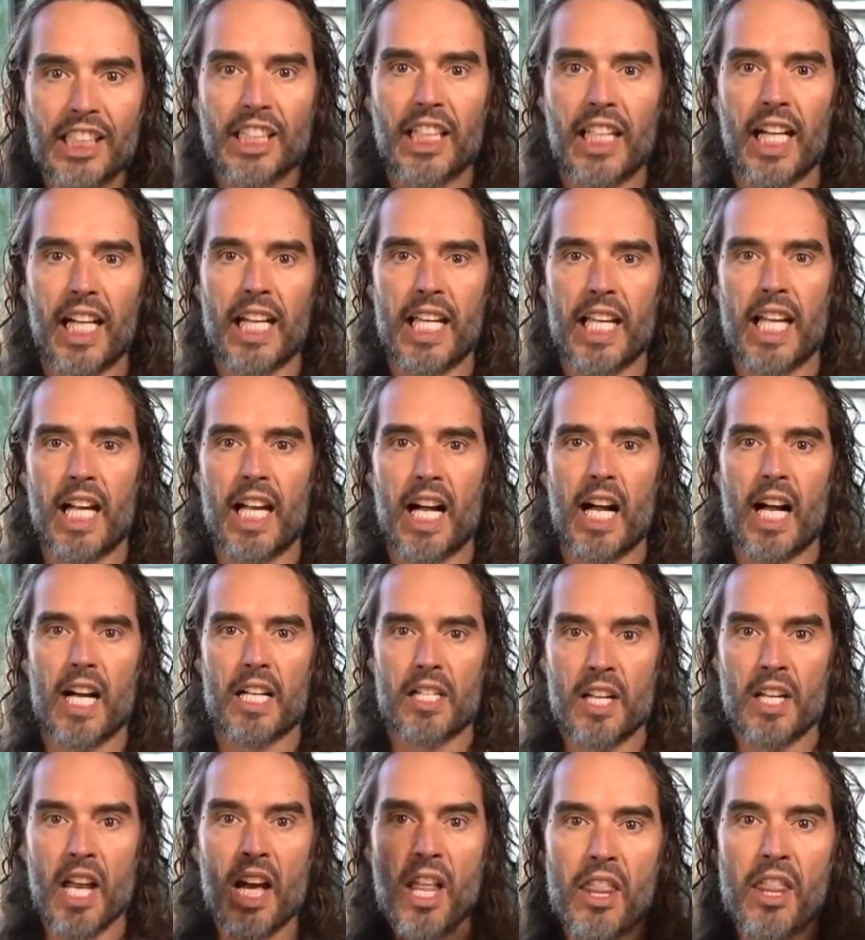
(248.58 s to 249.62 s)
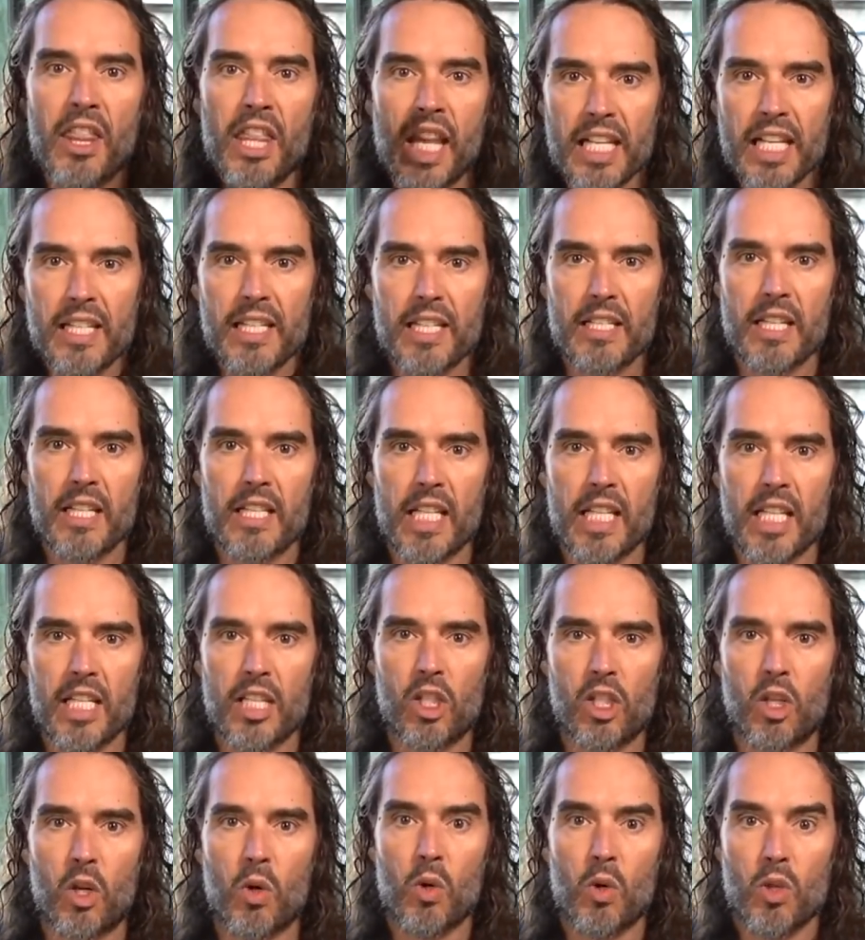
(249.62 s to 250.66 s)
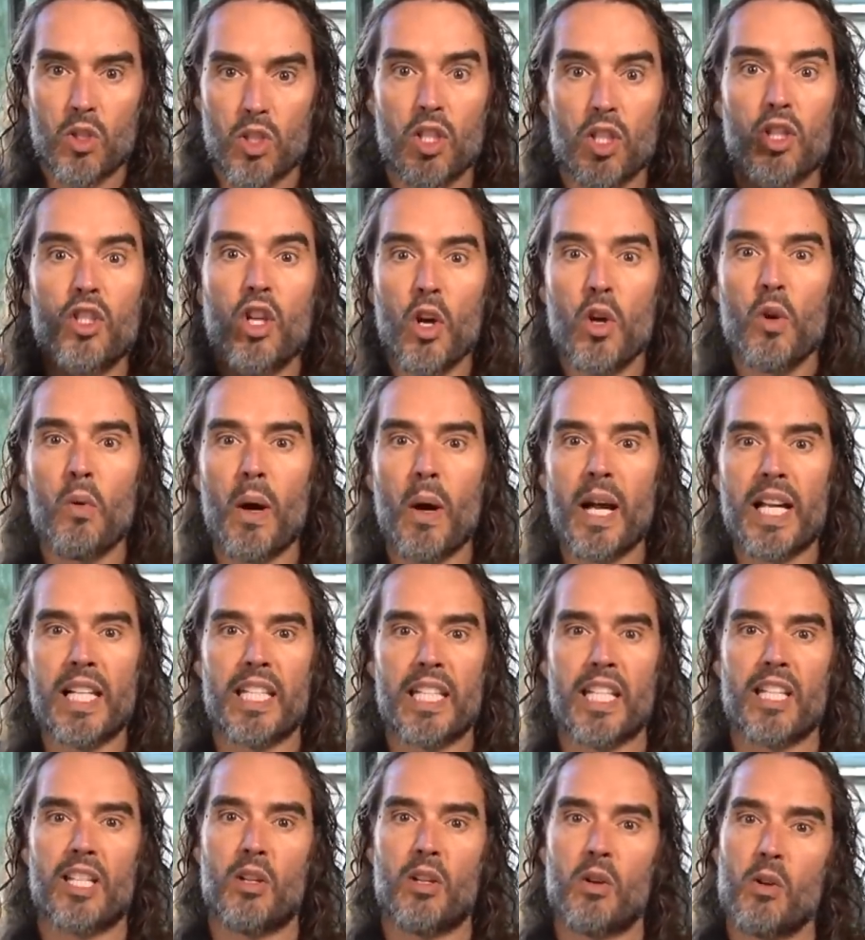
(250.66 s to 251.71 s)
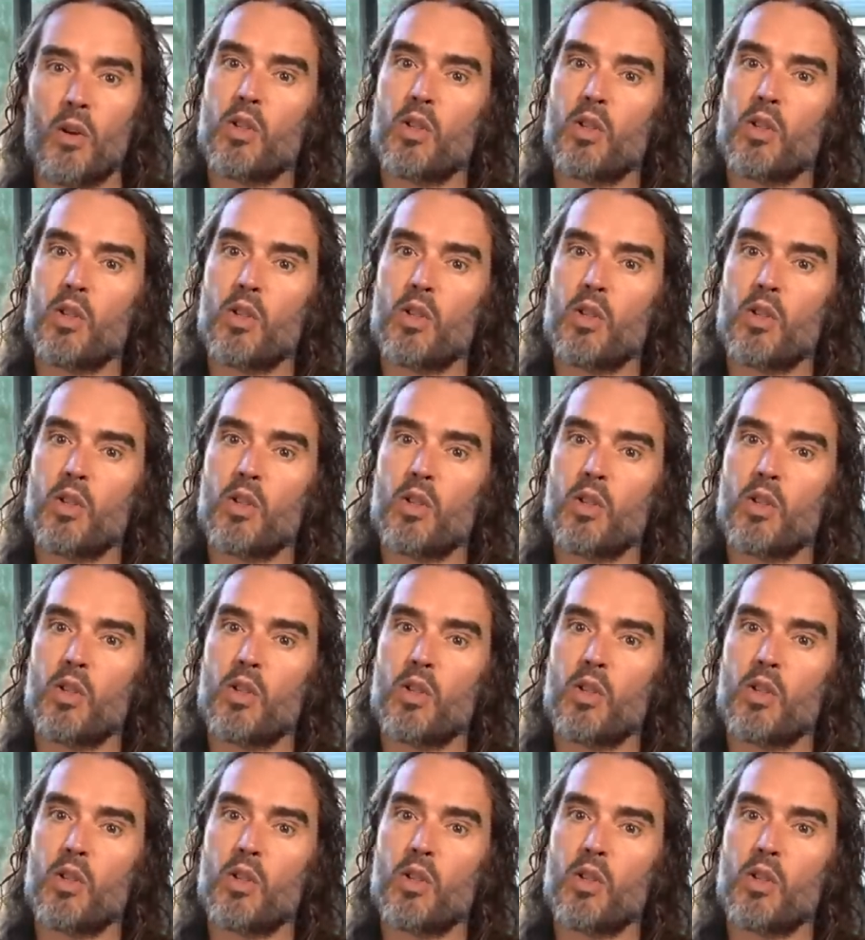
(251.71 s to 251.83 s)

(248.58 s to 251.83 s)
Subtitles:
In summary, Russell Brand's thoughts on the current situation are, the